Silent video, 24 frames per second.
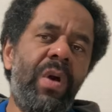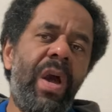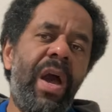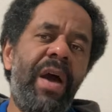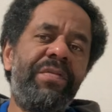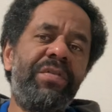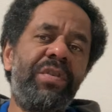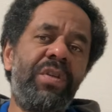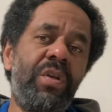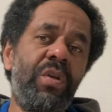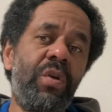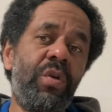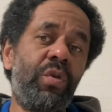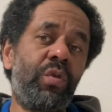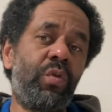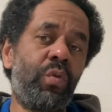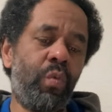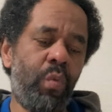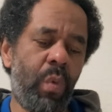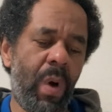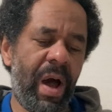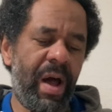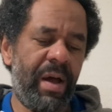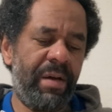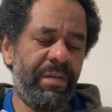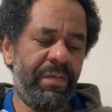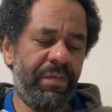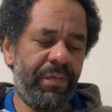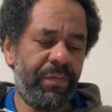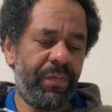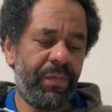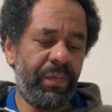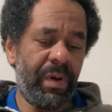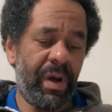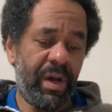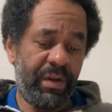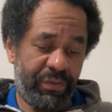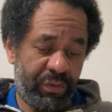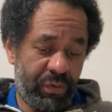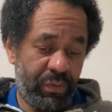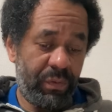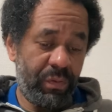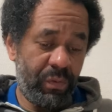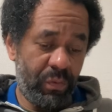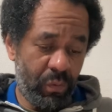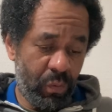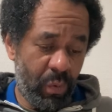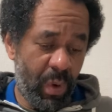have to use wa.
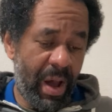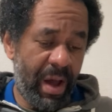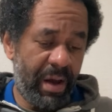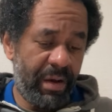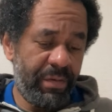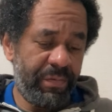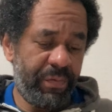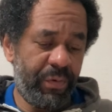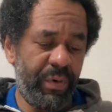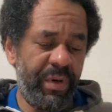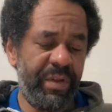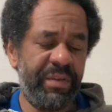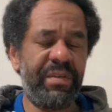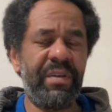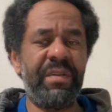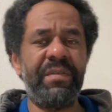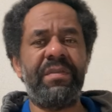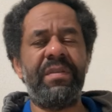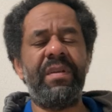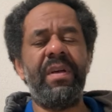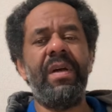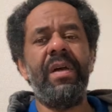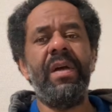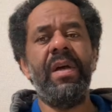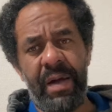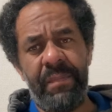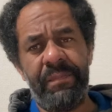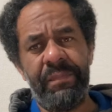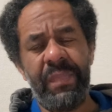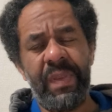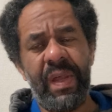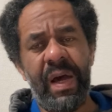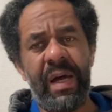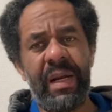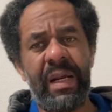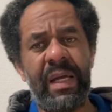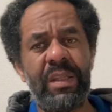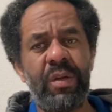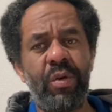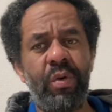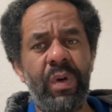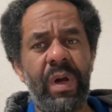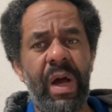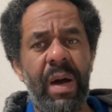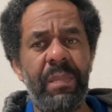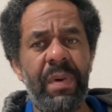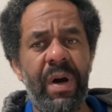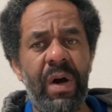For instance, anata no
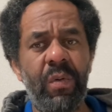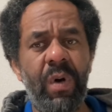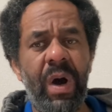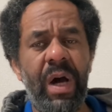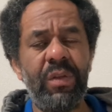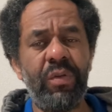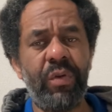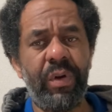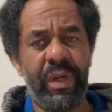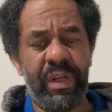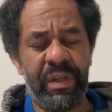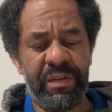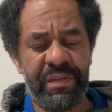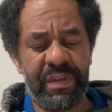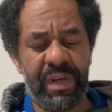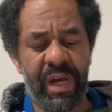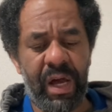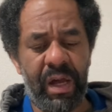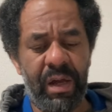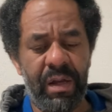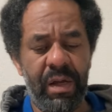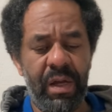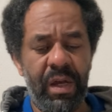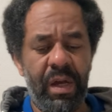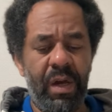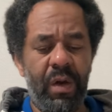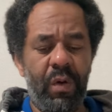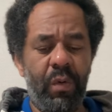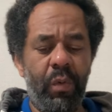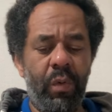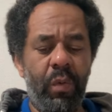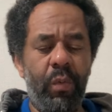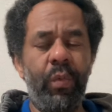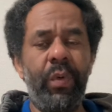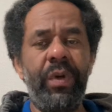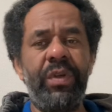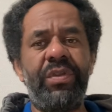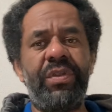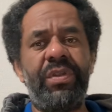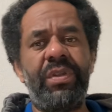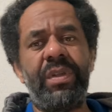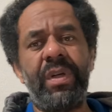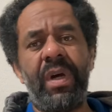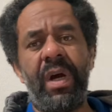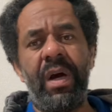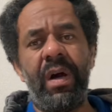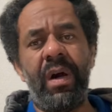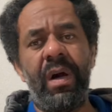kaban wa dore desu ka?
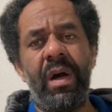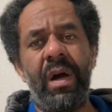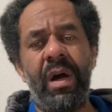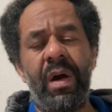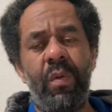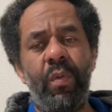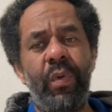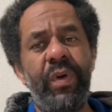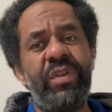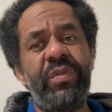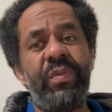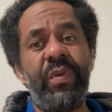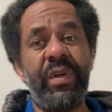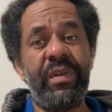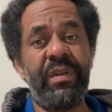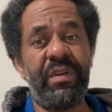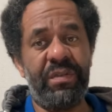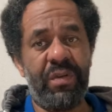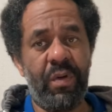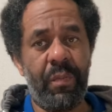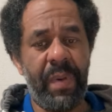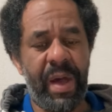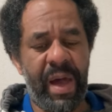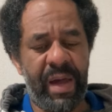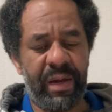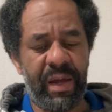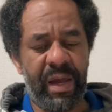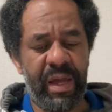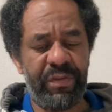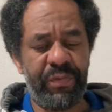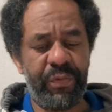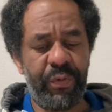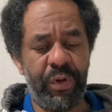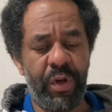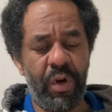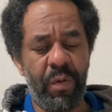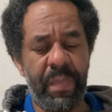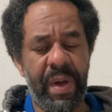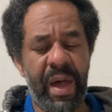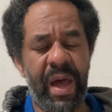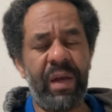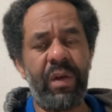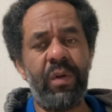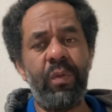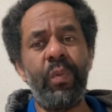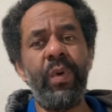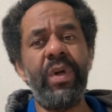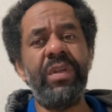Which one is your bag? As for your bag,
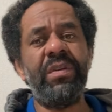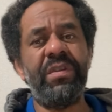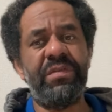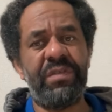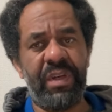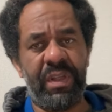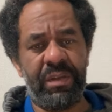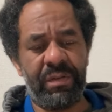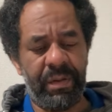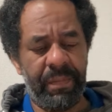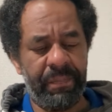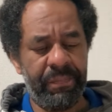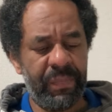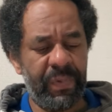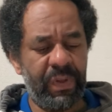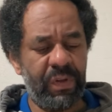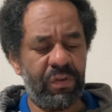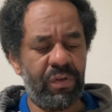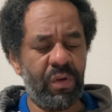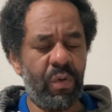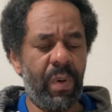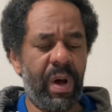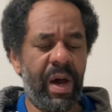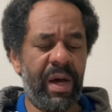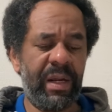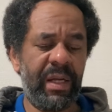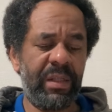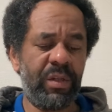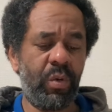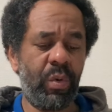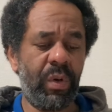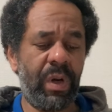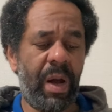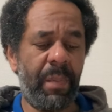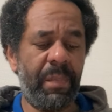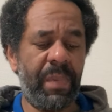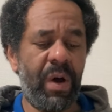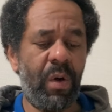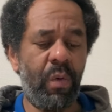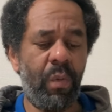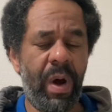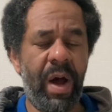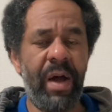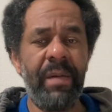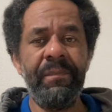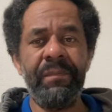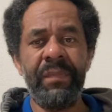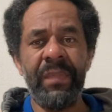which is it? So anata no kaban
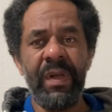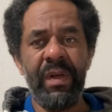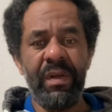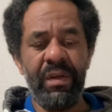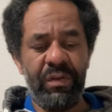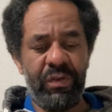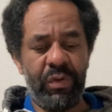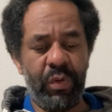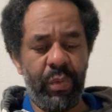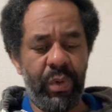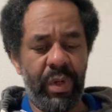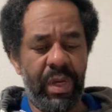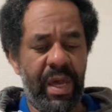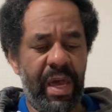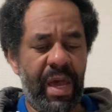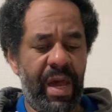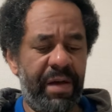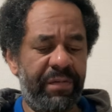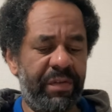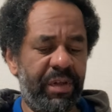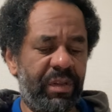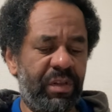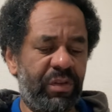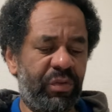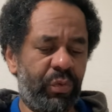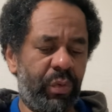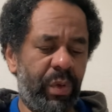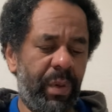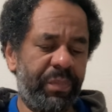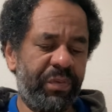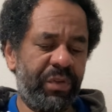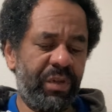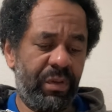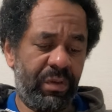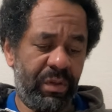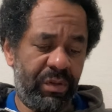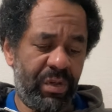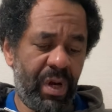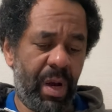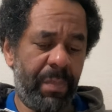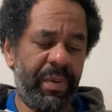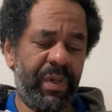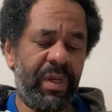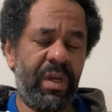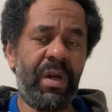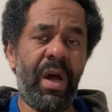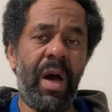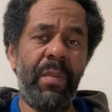wa. So we have the description, the
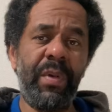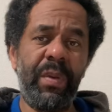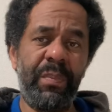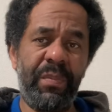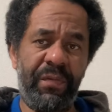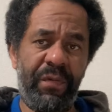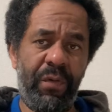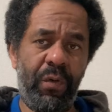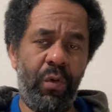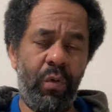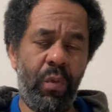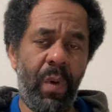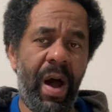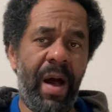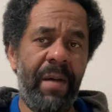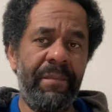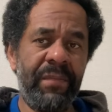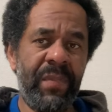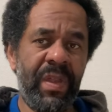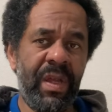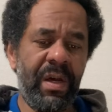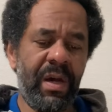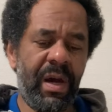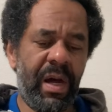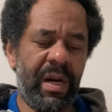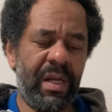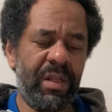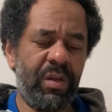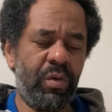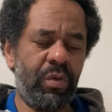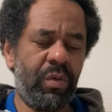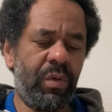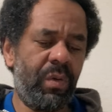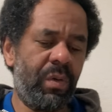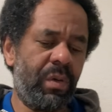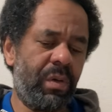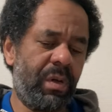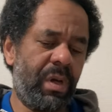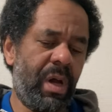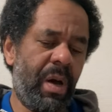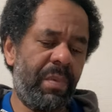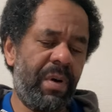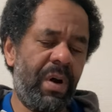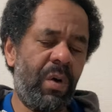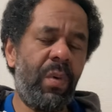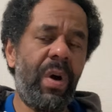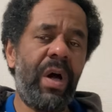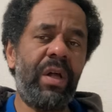topic coming before wa. Anata no
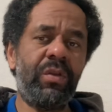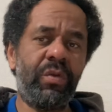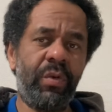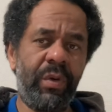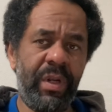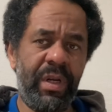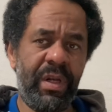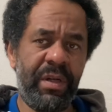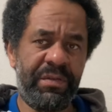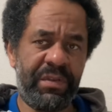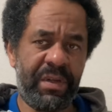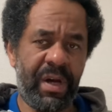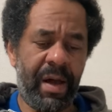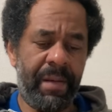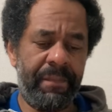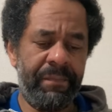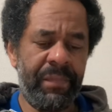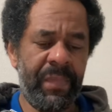kaban wa dore desu ka?